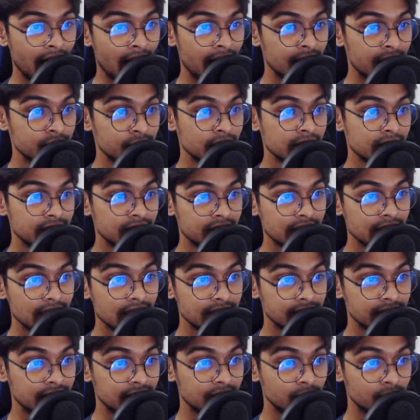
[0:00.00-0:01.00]
As you can
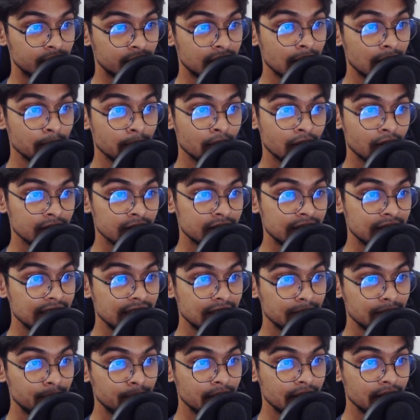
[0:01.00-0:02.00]
see, the typical
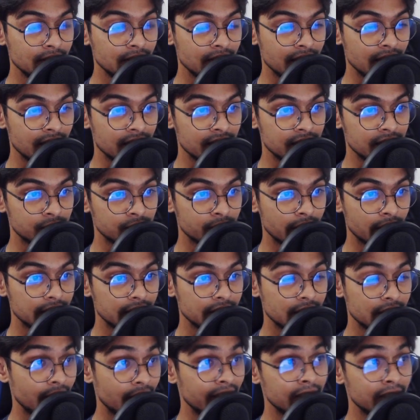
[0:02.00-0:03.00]
TDP is
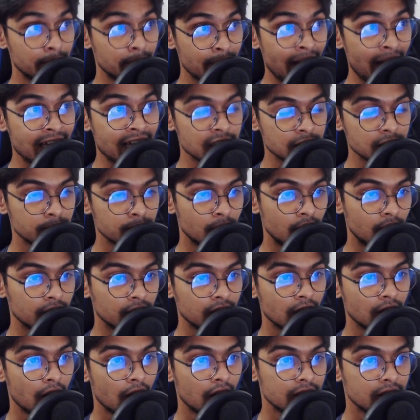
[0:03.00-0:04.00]
rated here in the
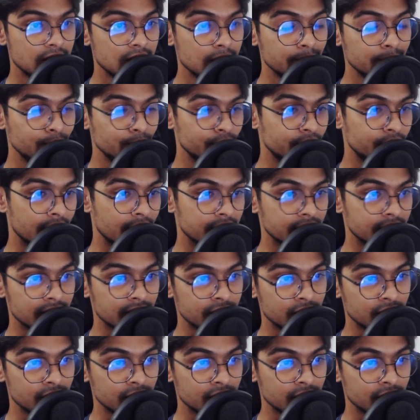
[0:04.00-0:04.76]
Passmark CPU test.